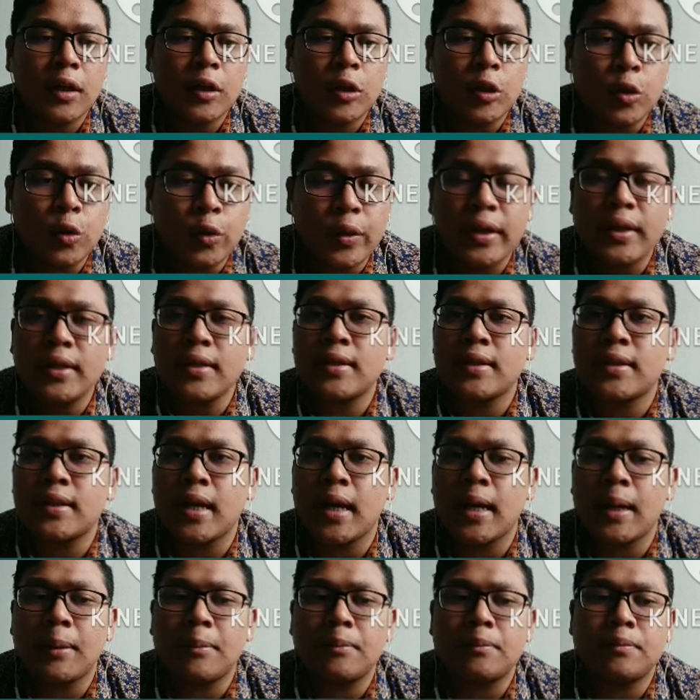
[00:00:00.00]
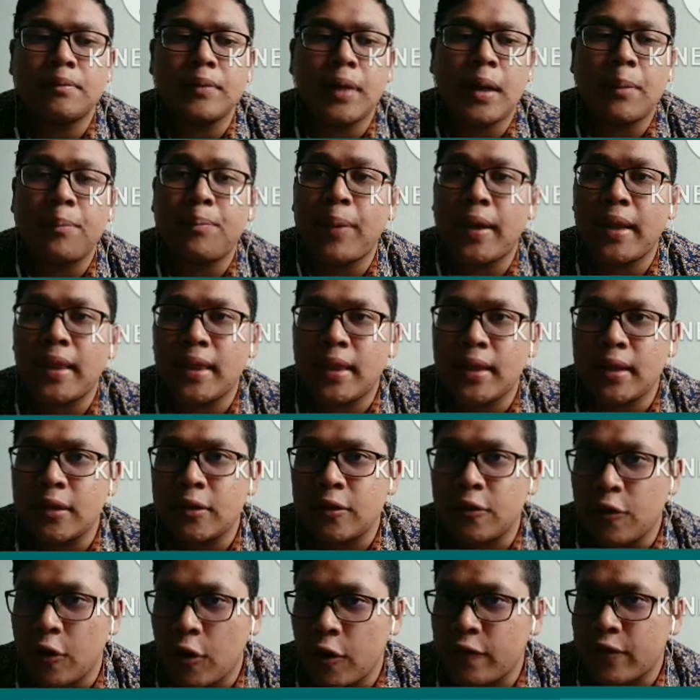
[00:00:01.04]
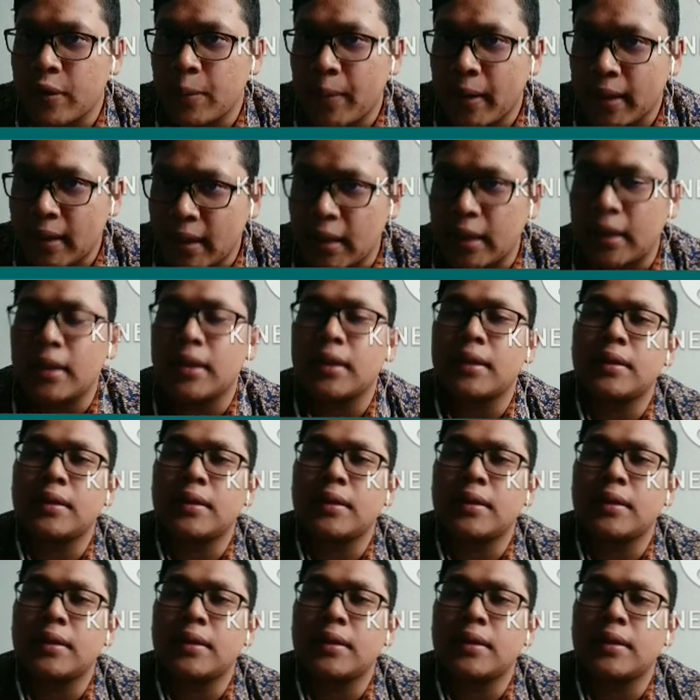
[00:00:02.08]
doing some pattern of the batik.